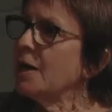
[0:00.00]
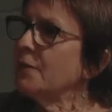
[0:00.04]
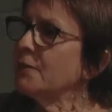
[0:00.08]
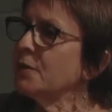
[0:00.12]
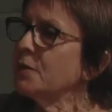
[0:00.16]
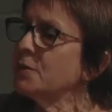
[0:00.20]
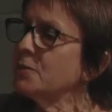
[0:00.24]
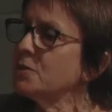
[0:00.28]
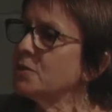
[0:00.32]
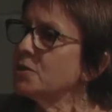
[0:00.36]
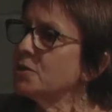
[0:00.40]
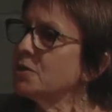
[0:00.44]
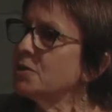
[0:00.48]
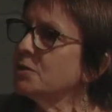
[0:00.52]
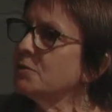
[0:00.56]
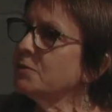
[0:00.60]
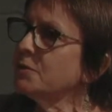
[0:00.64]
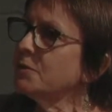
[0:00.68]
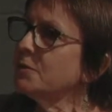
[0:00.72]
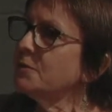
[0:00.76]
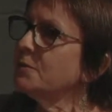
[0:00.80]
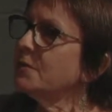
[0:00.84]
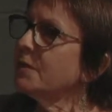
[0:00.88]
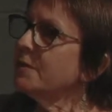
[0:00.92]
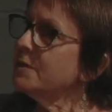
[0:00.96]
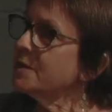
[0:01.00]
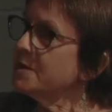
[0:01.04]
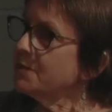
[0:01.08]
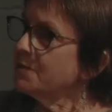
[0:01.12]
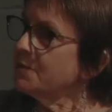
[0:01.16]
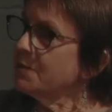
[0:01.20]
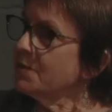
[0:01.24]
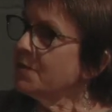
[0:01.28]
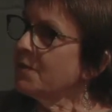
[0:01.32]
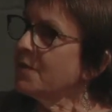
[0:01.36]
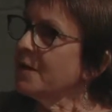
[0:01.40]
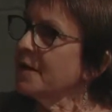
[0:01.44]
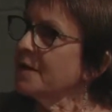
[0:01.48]
And those two were very
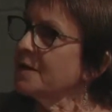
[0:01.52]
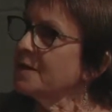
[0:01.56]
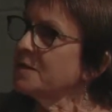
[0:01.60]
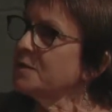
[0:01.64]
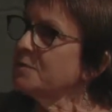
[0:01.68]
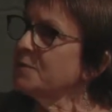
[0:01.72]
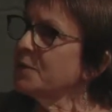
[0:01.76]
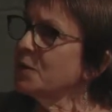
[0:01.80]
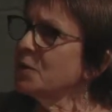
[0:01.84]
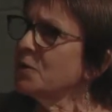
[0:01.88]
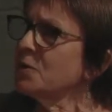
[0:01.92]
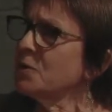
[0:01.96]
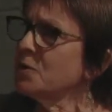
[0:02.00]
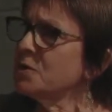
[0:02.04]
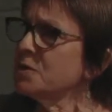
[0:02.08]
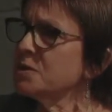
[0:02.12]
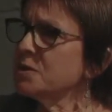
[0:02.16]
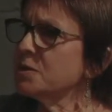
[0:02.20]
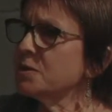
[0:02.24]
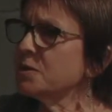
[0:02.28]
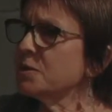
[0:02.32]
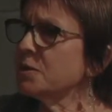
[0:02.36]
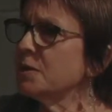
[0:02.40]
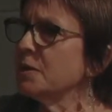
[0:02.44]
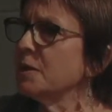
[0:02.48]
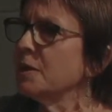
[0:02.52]
different things, because